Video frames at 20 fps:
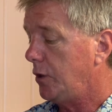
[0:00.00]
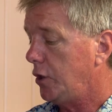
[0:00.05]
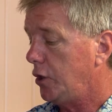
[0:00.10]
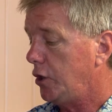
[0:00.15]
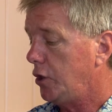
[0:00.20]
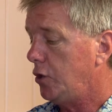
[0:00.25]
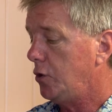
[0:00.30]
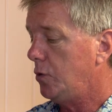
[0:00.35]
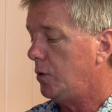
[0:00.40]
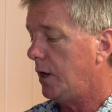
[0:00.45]

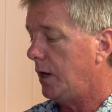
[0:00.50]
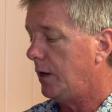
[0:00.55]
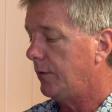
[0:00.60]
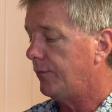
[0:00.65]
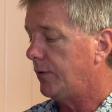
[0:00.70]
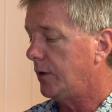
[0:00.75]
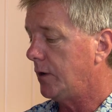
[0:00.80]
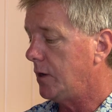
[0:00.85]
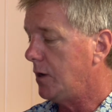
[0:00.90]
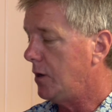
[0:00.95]
you
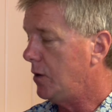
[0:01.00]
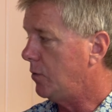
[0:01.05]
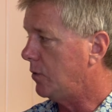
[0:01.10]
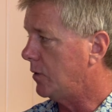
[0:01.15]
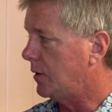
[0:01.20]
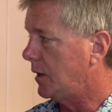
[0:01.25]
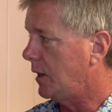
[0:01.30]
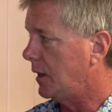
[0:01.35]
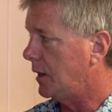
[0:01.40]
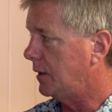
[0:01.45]
have to know
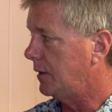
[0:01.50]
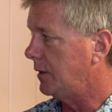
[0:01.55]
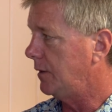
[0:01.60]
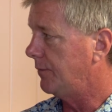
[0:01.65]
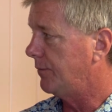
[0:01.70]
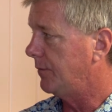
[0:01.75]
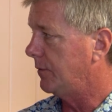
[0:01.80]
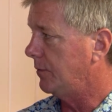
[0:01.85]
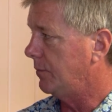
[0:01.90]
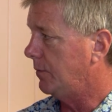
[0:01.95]
a lot of
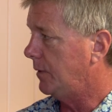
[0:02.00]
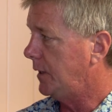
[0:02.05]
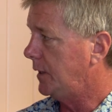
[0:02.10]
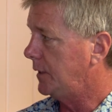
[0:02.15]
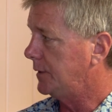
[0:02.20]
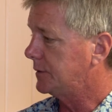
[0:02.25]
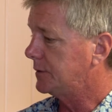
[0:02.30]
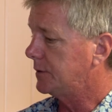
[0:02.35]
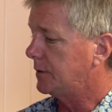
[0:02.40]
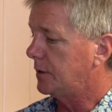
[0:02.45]
different
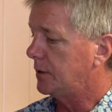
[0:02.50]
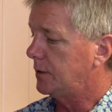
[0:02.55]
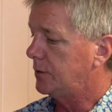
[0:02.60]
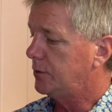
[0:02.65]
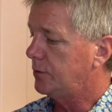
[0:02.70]
ways so that